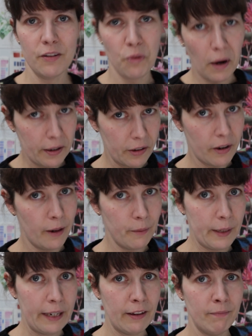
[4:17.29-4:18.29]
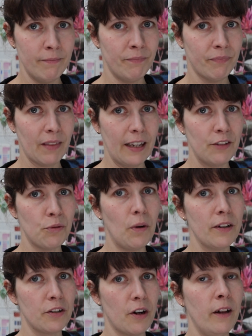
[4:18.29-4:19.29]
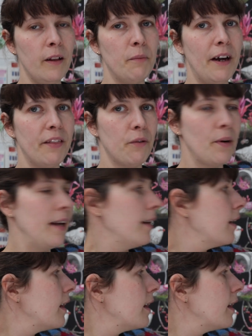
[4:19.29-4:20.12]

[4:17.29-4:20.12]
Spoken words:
It's watercolor, by the way.